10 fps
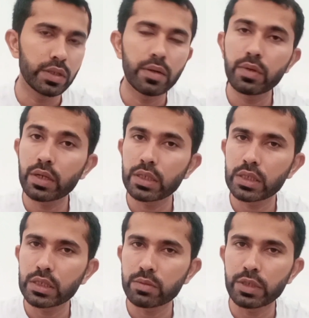and
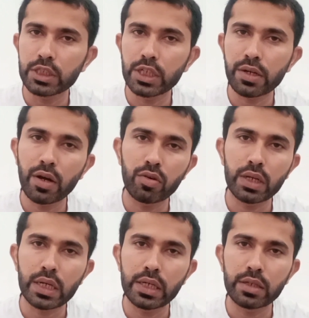visitors may check out the
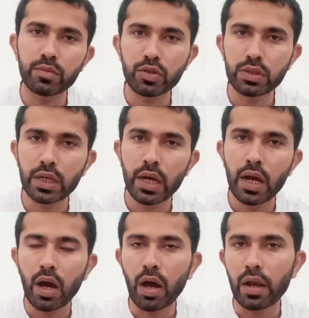Country Music
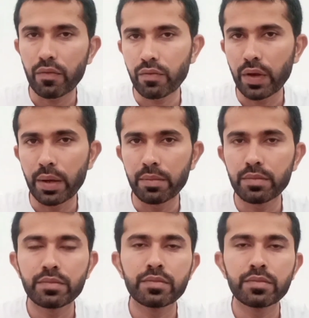Hall of Fame.